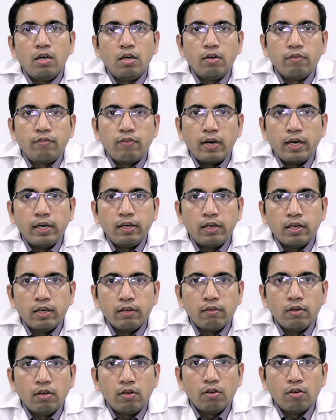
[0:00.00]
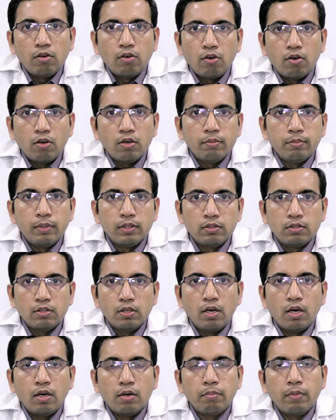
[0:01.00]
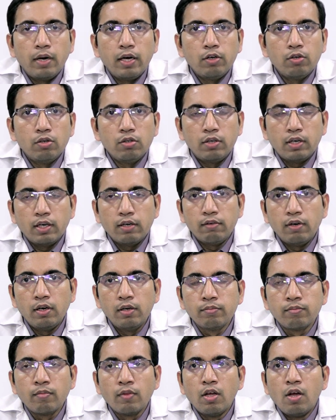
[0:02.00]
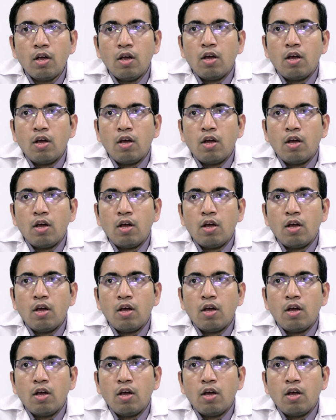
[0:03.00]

a, flight travel or a bus uh, by road travel,